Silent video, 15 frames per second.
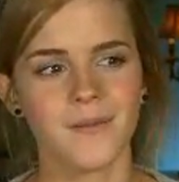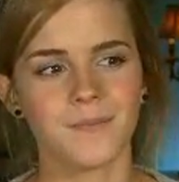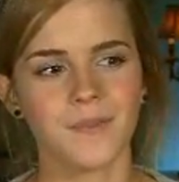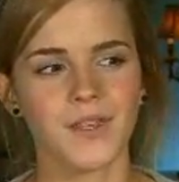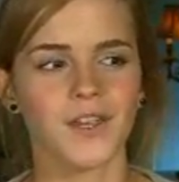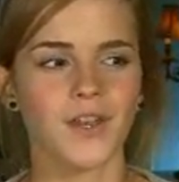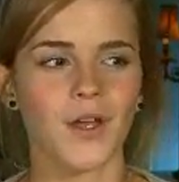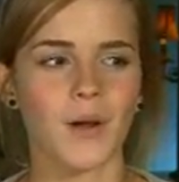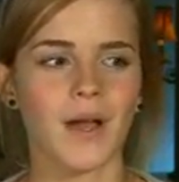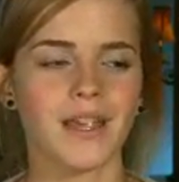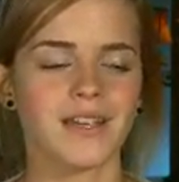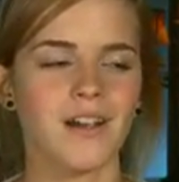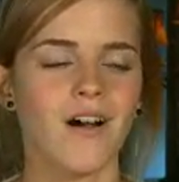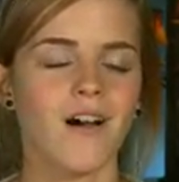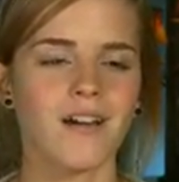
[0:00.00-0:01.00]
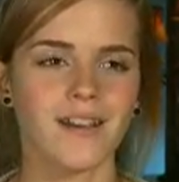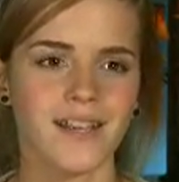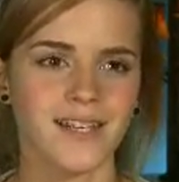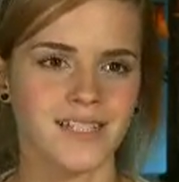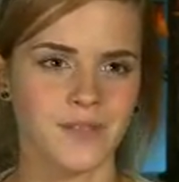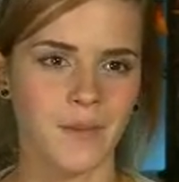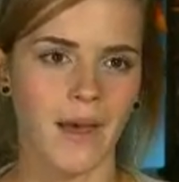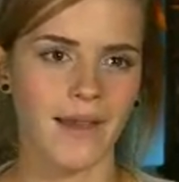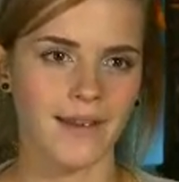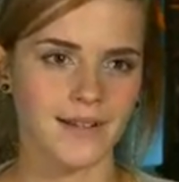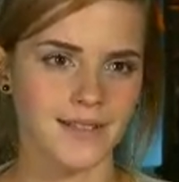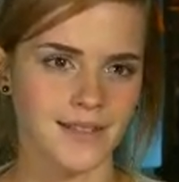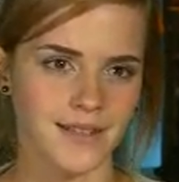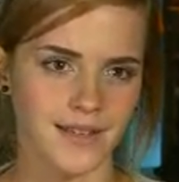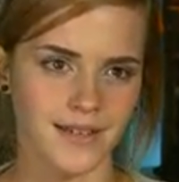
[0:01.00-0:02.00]
I can't
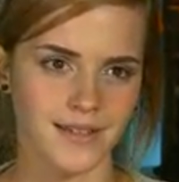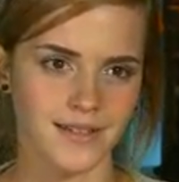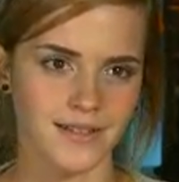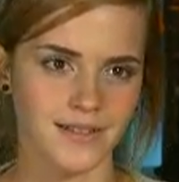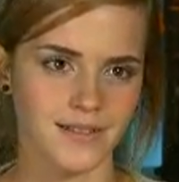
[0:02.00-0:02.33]
expect that